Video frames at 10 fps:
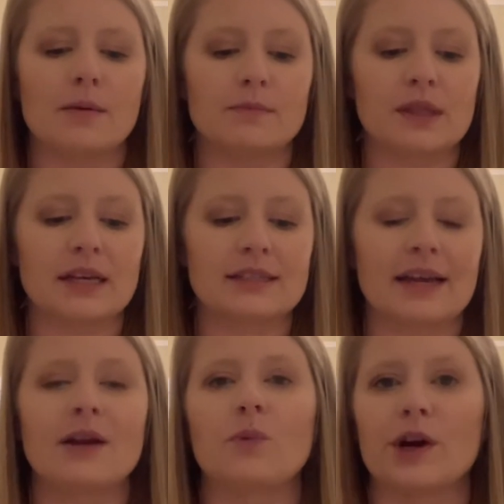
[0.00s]
things I
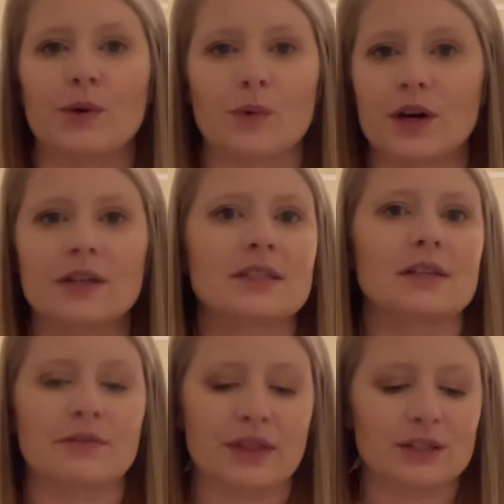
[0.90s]
can wear at work,
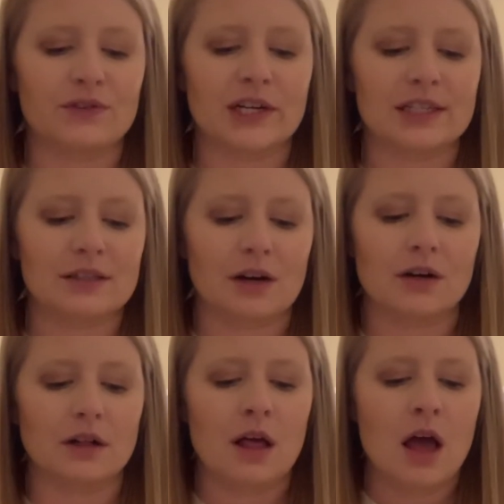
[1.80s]
stuff that's very
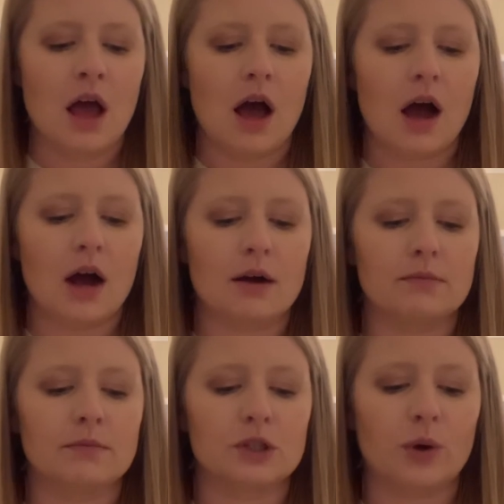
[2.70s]
subtle.
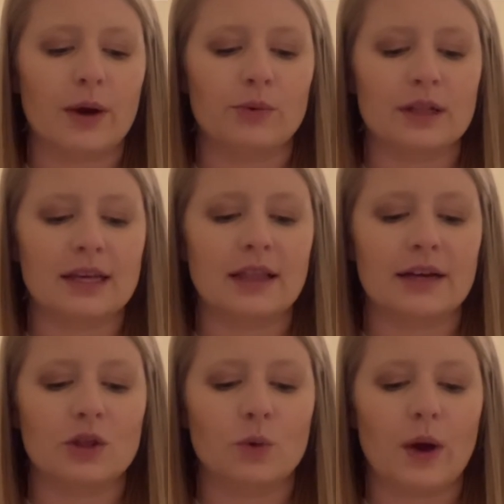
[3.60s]
So I really
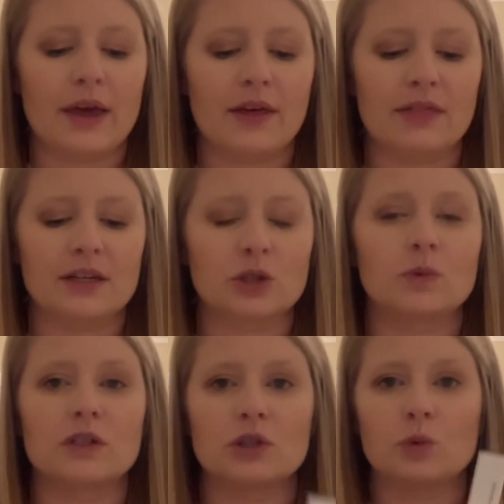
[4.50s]
like the way that this
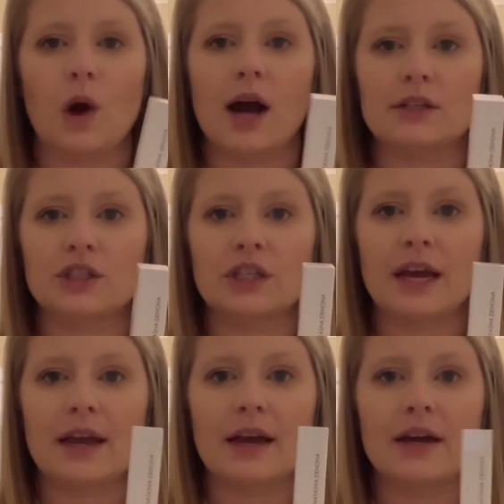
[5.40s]
one's swatched,
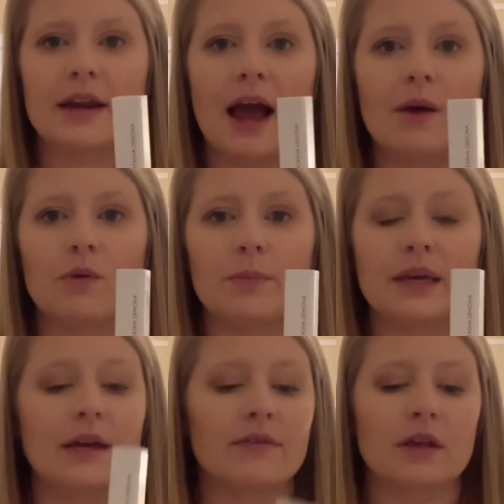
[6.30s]
and I will be
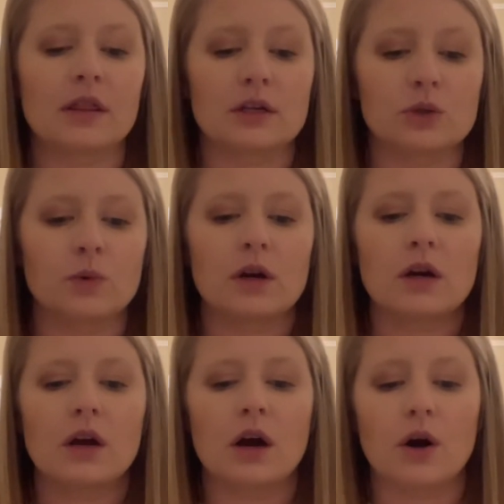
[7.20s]
giving this one a
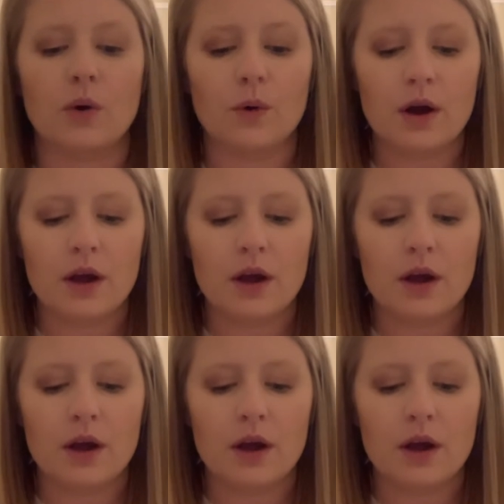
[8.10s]
go.